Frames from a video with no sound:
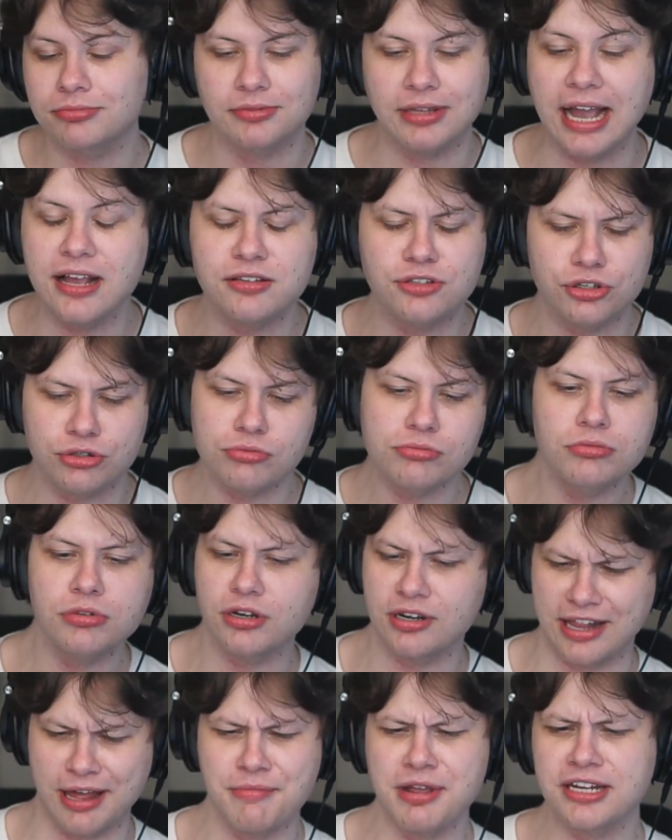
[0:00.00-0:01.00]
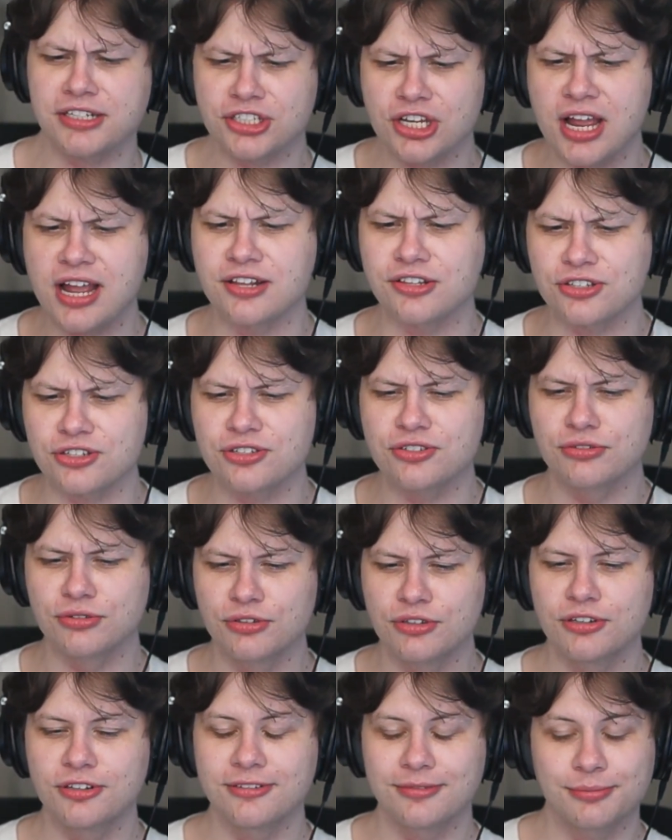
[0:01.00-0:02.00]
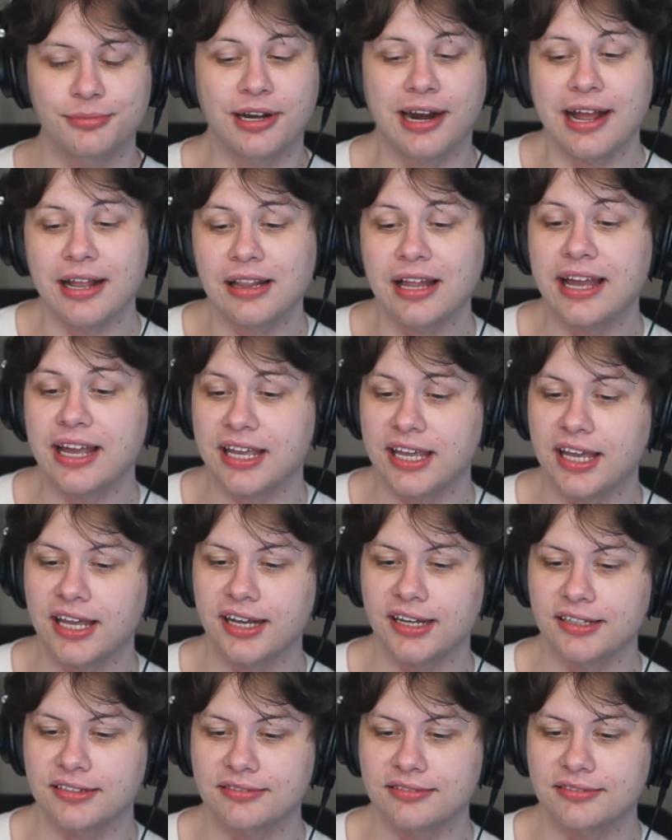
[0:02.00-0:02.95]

that's, you know, that makes sense, but I like it.